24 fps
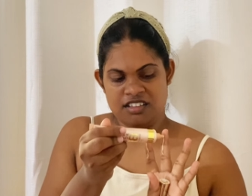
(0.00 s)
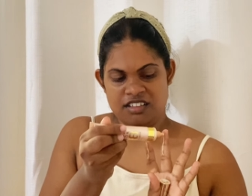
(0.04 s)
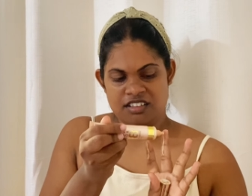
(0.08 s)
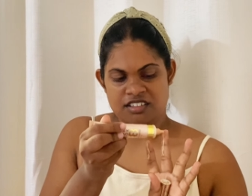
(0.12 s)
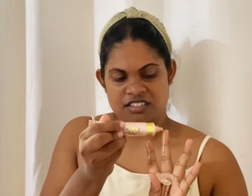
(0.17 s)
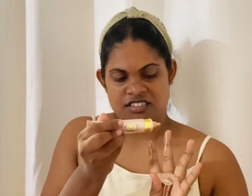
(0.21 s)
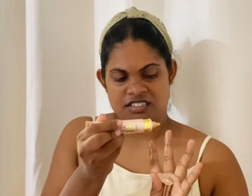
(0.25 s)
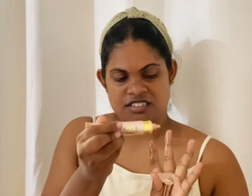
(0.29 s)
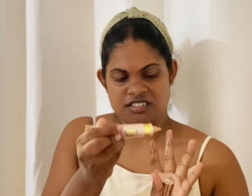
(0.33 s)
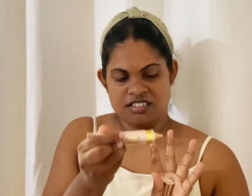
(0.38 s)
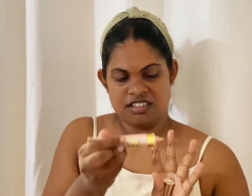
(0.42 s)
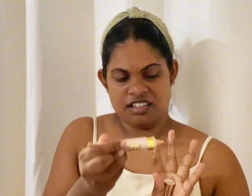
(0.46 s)

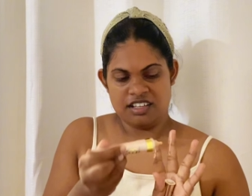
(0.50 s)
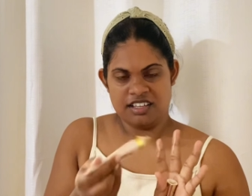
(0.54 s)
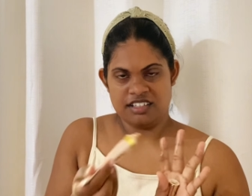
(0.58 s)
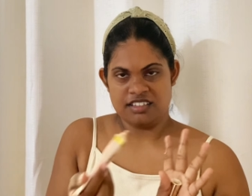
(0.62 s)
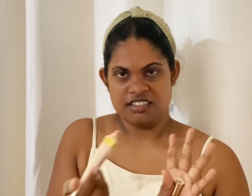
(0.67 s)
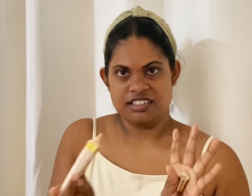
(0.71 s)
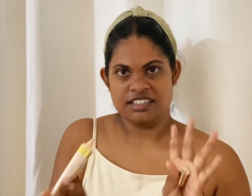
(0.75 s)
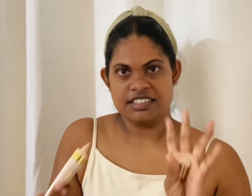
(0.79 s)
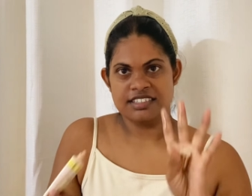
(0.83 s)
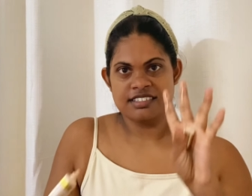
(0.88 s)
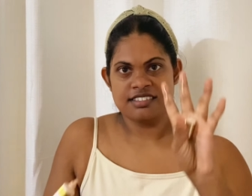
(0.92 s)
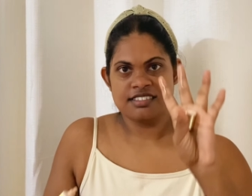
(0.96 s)
just like
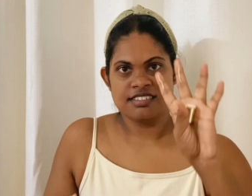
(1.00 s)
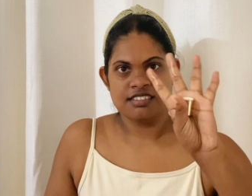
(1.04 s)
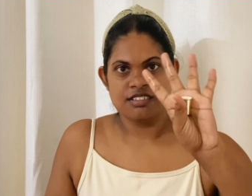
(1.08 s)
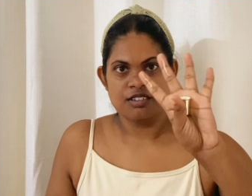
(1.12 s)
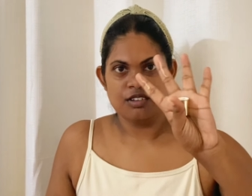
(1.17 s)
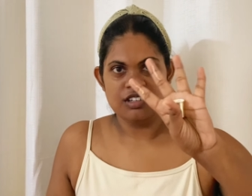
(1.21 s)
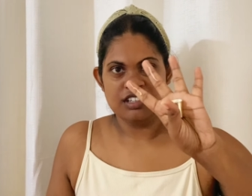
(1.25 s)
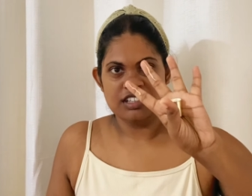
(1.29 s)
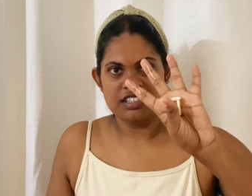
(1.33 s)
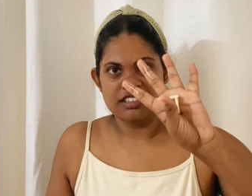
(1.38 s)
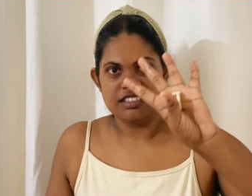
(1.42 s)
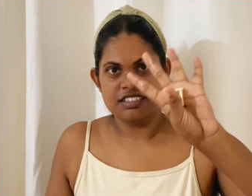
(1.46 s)
this,
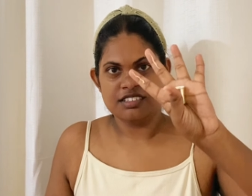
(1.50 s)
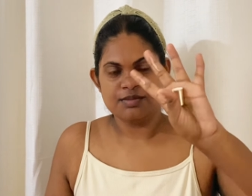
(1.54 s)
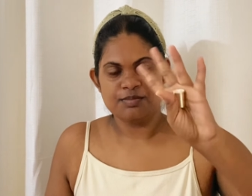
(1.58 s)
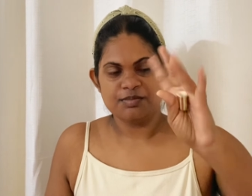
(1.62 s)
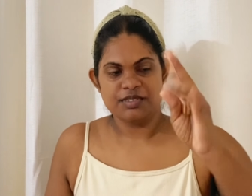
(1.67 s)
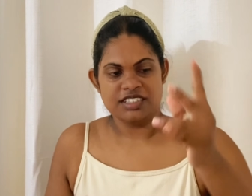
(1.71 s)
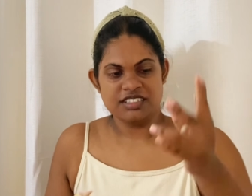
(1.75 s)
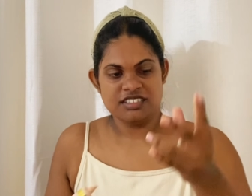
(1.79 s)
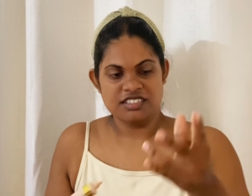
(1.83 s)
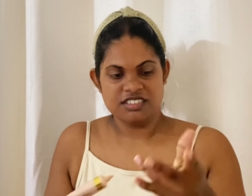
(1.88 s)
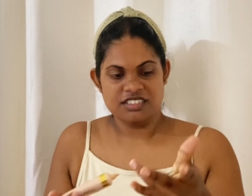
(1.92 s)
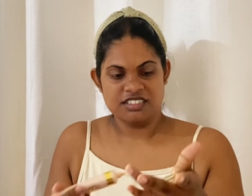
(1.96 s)
only this
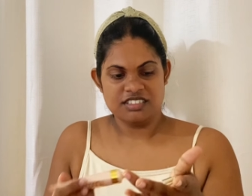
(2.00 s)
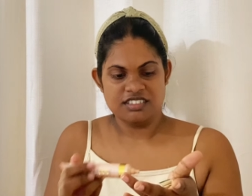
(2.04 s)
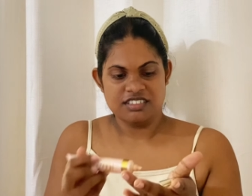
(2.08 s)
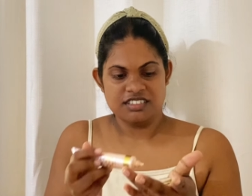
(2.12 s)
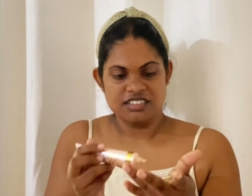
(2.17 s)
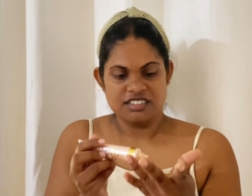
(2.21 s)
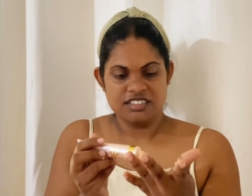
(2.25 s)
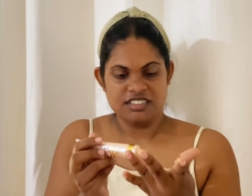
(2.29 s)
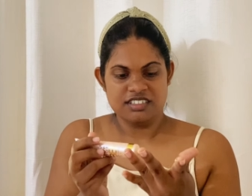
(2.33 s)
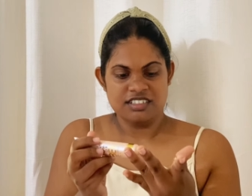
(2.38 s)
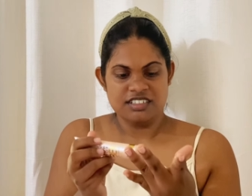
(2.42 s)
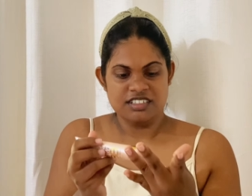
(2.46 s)
much,
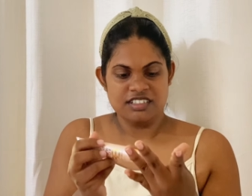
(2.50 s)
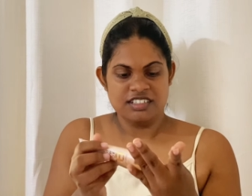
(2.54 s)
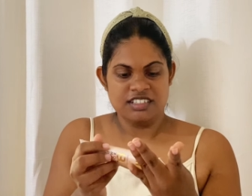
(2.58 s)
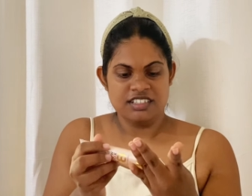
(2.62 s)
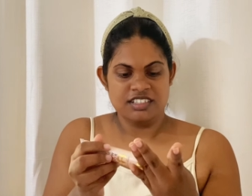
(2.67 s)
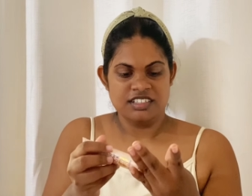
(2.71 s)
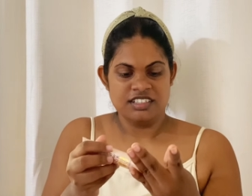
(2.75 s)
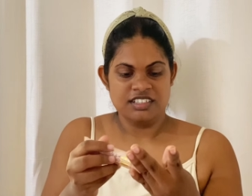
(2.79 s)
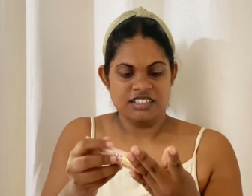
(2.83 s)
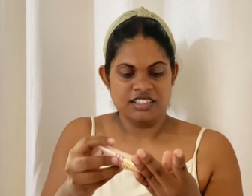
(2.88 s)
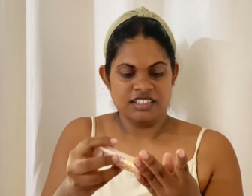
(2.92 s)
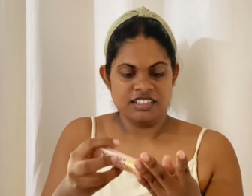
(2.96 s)

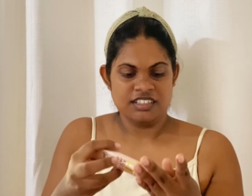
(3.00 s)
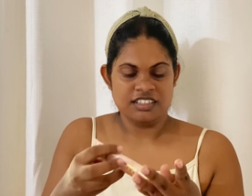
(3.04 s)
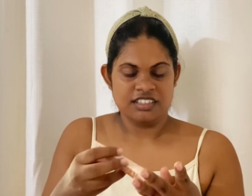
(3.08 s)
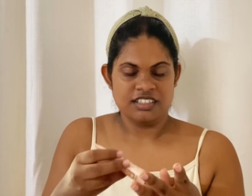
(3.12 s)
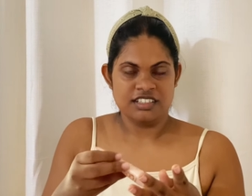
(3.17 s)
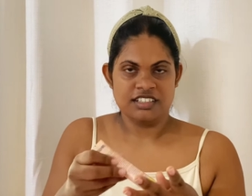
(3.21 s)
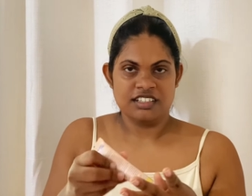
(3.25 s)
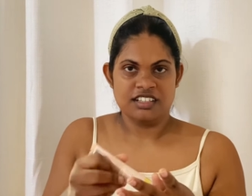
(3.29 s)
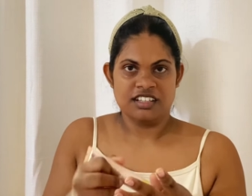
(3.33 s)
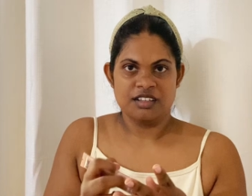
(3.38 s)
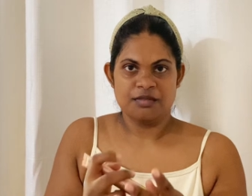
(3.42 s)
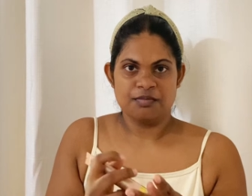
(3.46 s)
and
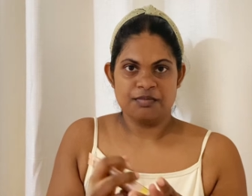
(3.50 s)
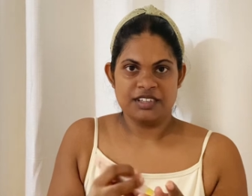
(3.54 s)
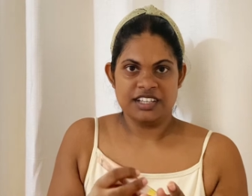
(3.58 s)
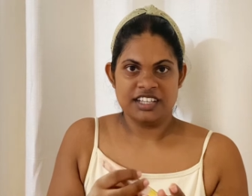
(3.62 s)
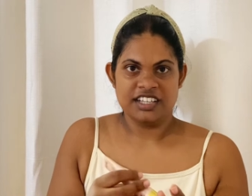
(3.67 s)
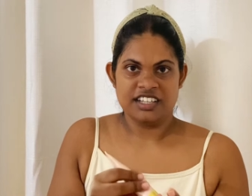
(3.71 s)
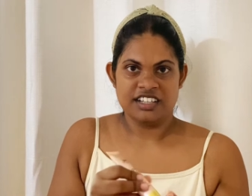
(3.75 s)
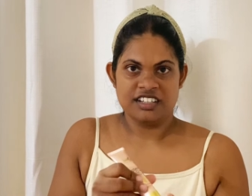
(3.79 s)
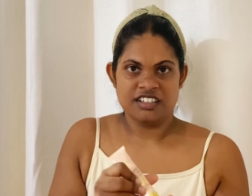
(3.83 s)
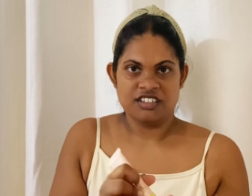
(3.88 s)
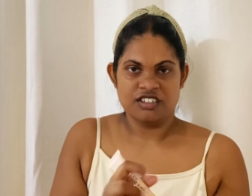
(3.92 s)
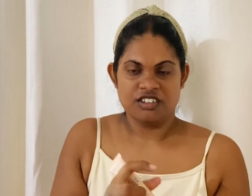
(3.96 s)
then apply
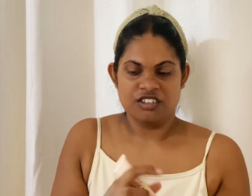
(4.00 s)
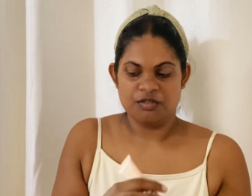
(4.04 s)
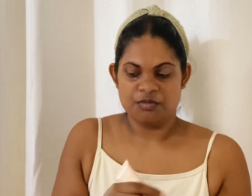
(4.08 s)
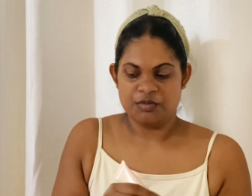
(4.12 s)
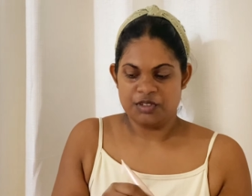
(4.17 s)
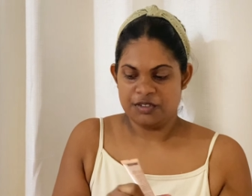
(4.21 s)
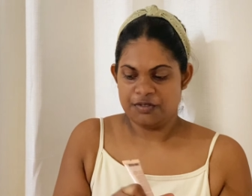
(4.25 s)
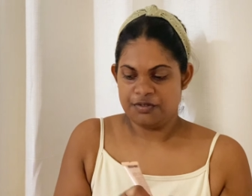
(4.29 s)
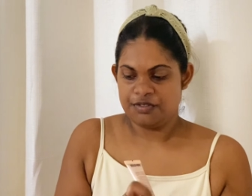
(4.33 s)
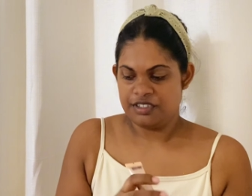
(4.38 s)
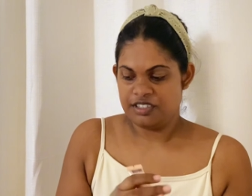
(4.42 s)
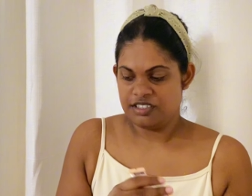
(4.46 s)
it on my
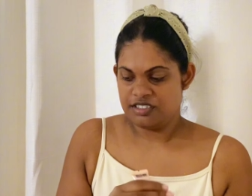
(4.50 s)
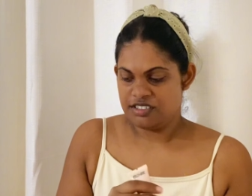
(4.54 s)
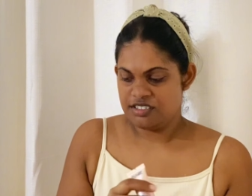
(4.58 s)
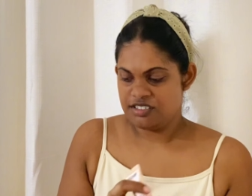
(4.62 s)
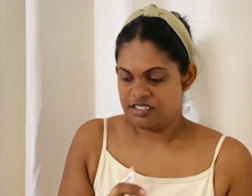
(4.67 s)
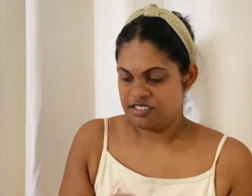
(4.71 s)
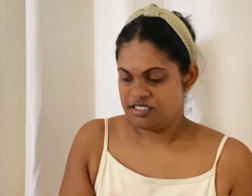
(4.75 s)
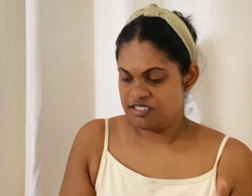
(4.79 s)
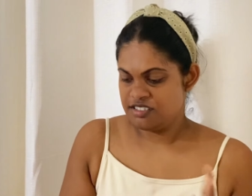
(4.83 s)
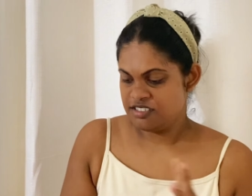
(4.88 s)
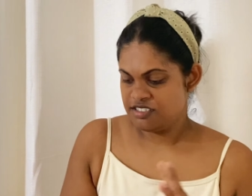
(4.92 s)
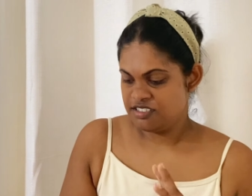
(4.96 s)
face.